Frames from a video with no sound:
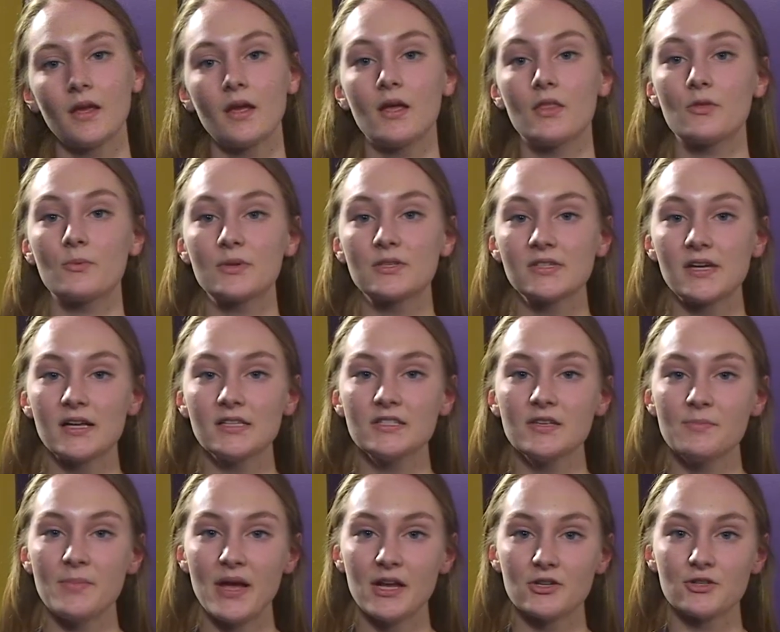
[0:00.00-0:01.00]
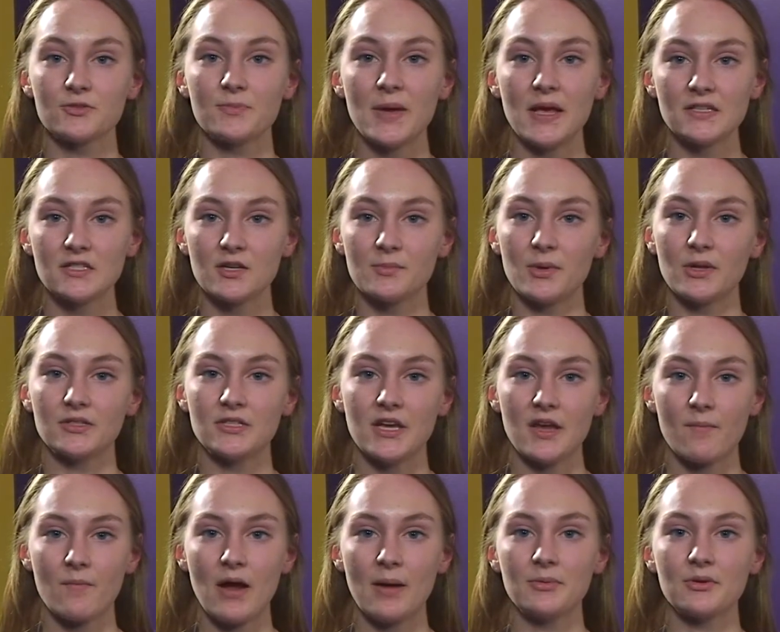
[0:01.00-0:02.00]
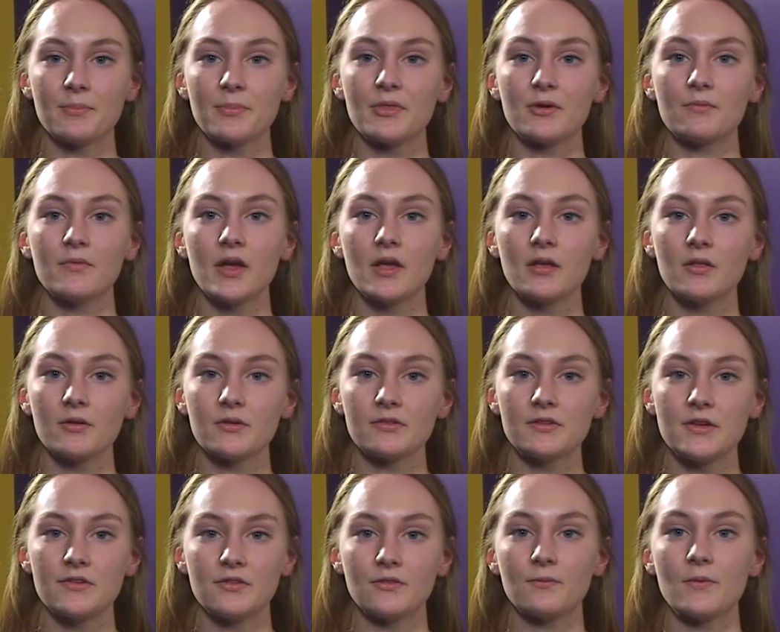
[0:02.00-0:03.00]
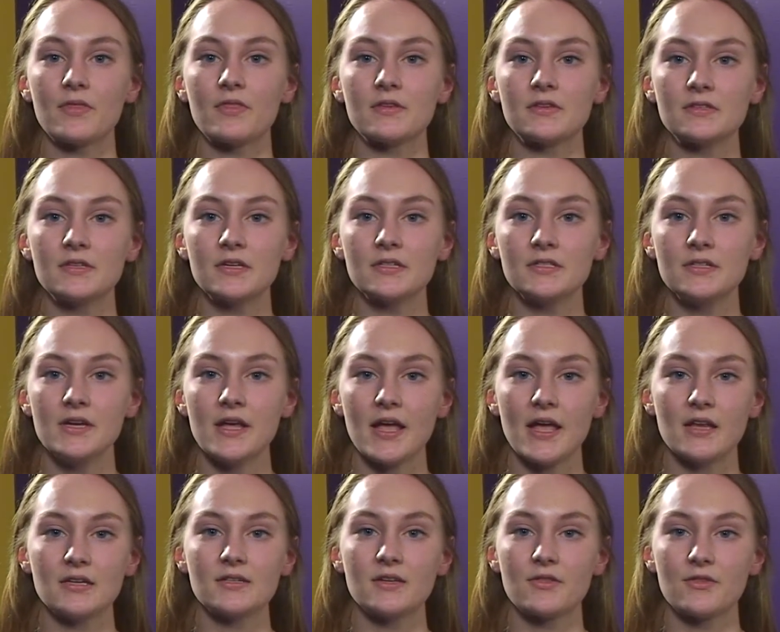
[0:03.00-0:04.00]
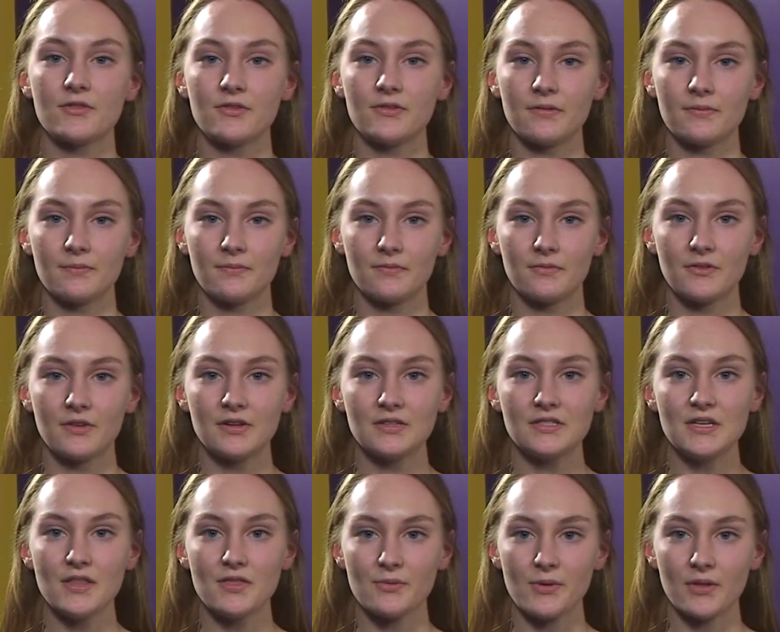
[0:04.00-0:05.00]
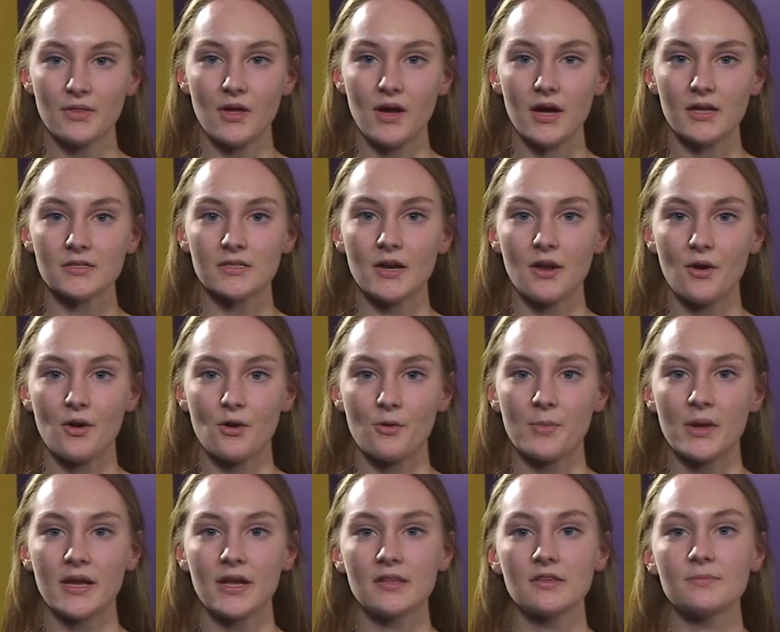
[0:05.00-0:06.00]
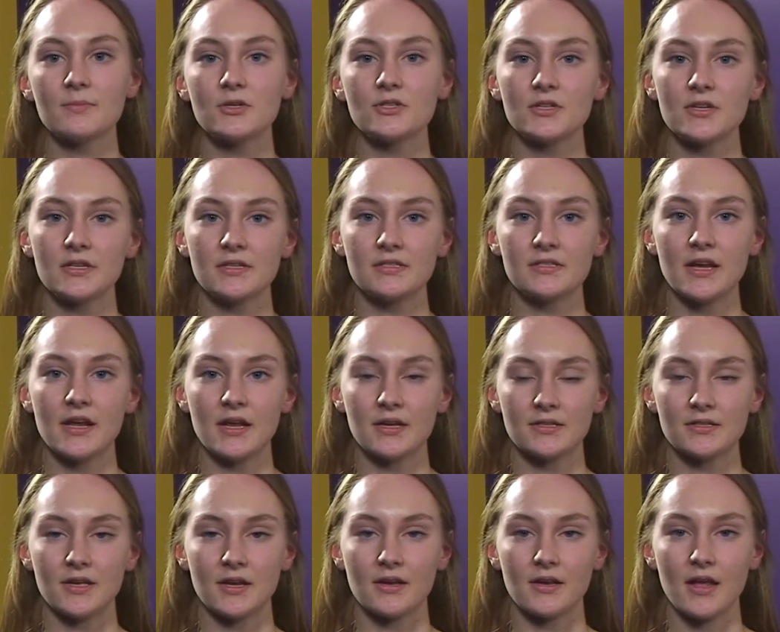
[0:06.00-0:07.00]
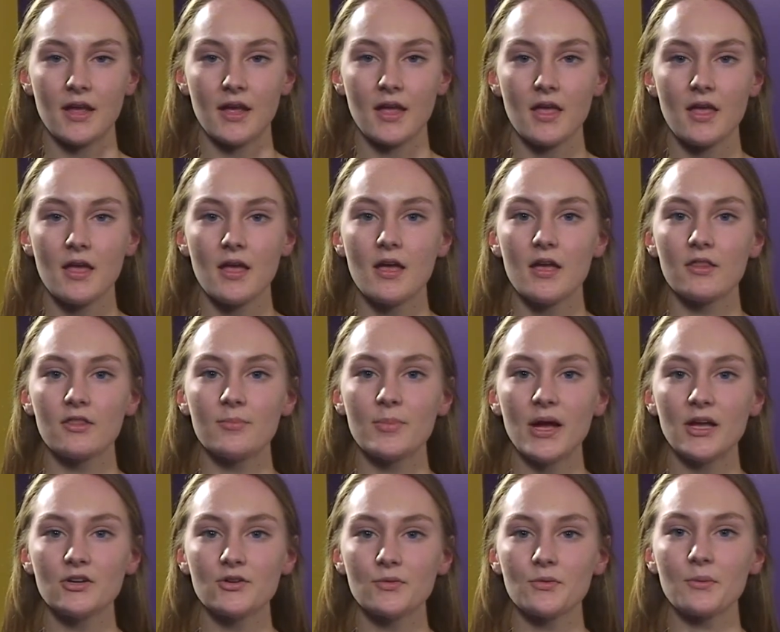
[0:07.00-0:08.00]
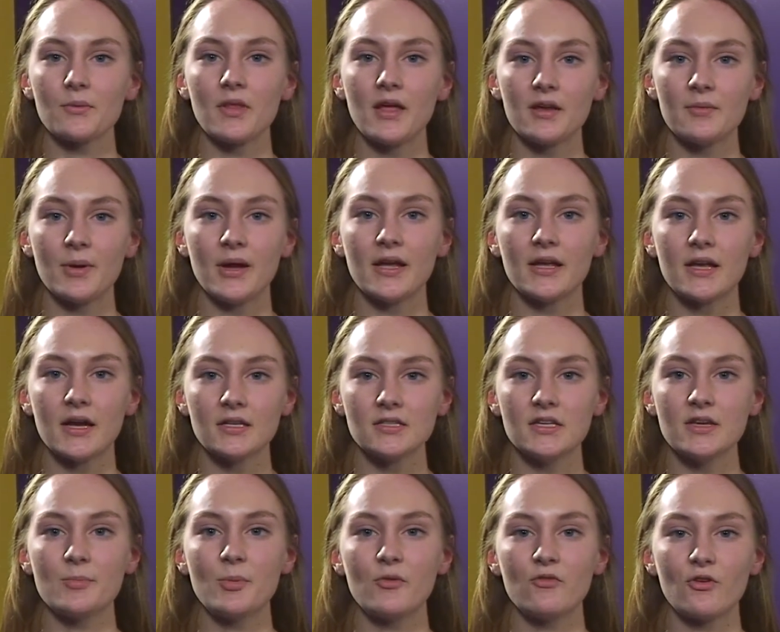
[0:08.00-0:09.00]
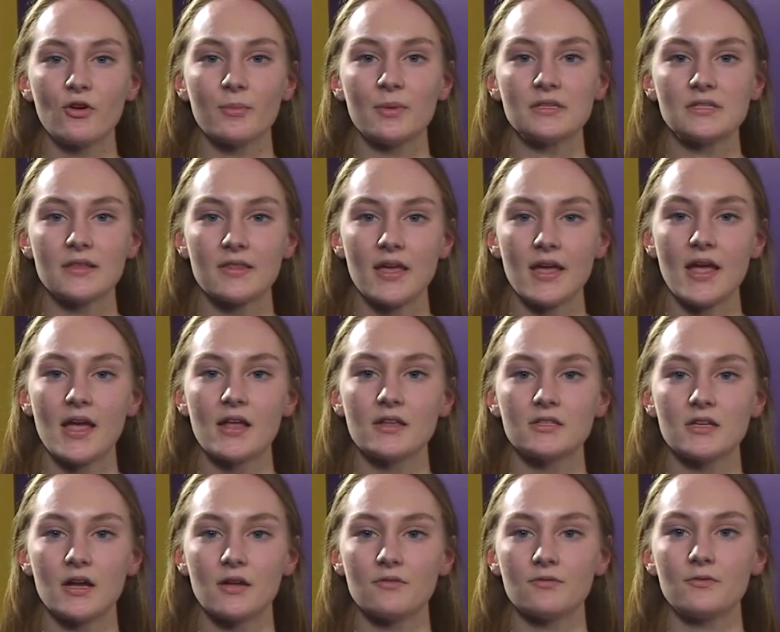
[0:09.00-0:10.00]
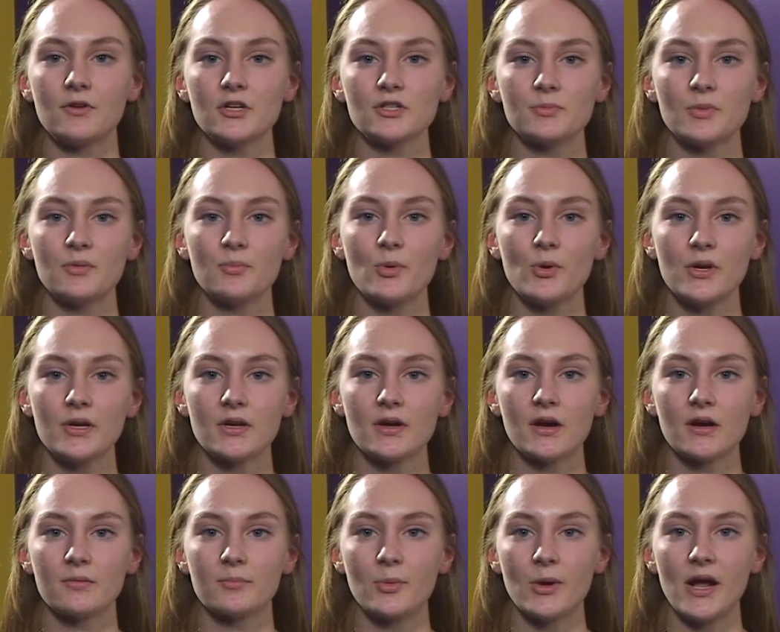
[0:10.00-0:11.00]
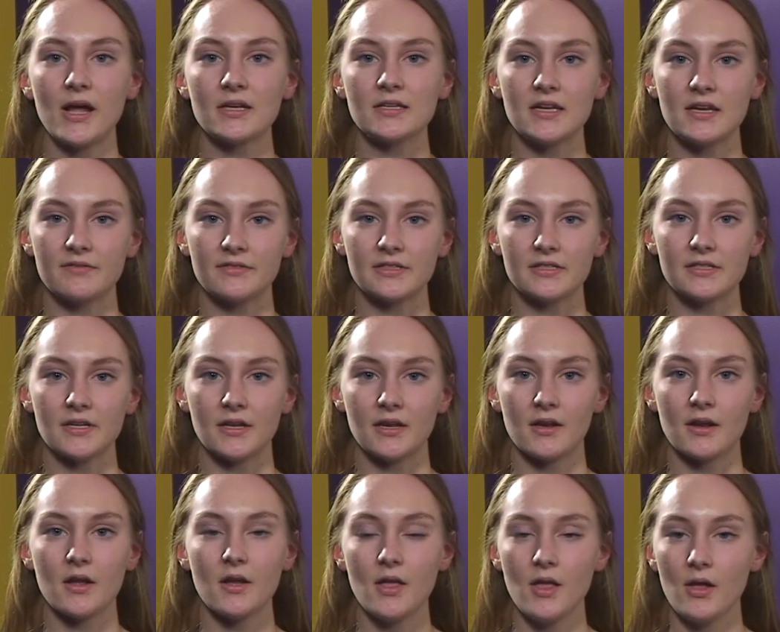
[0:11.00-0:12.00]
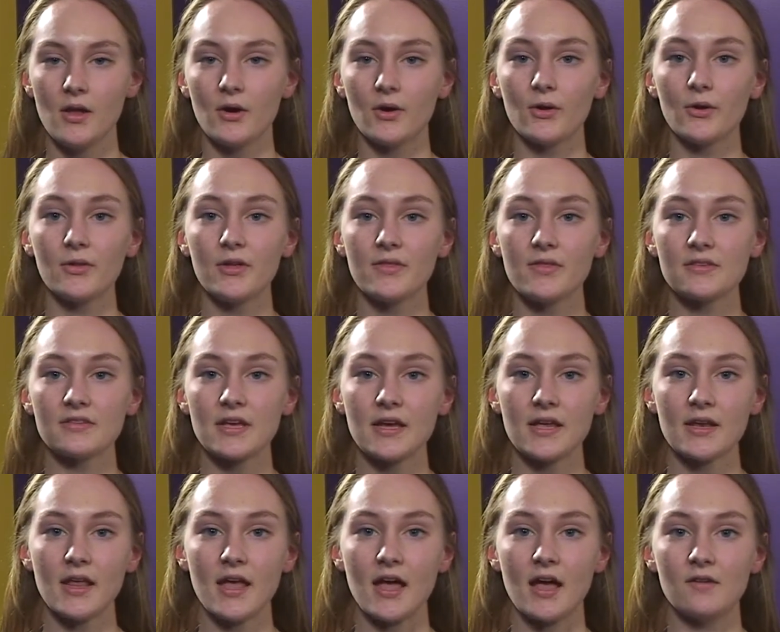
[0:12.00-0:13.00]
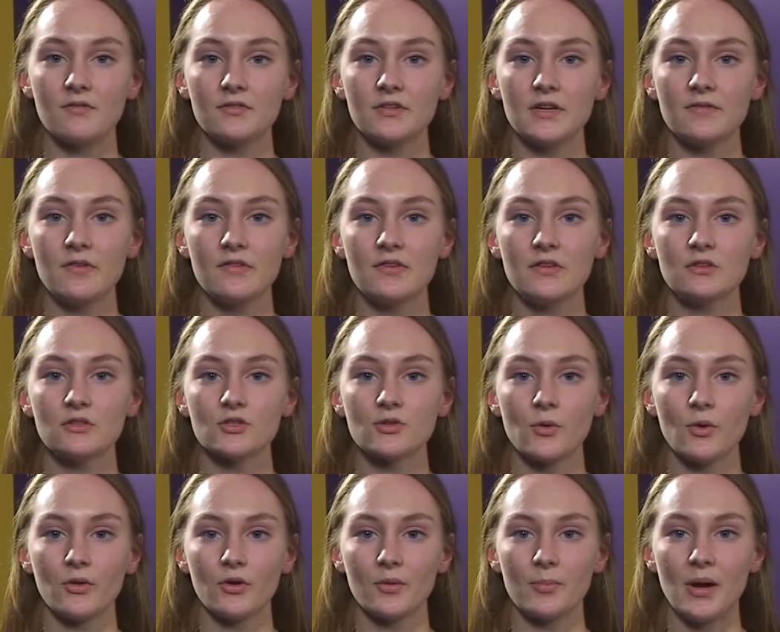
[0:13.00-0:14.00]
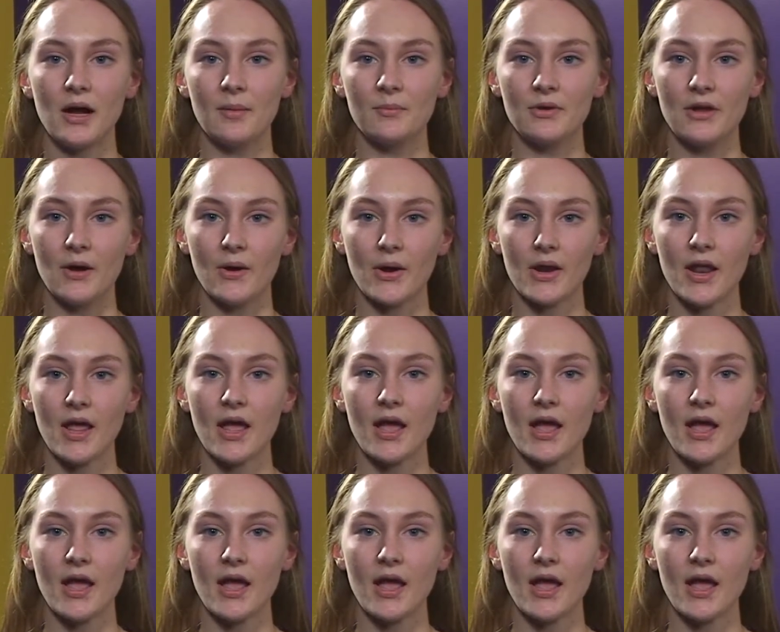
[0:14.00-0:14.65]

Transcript: The Wisconsin Badgers basketball team wrapped up the regular season with a 68-63 loss at home against Michigan State on Sunday. The Badgers were led by a gutsy performance at the hands on freshman point guard Brad Davidson. Early in the second half, Davidson's shoulder popped out.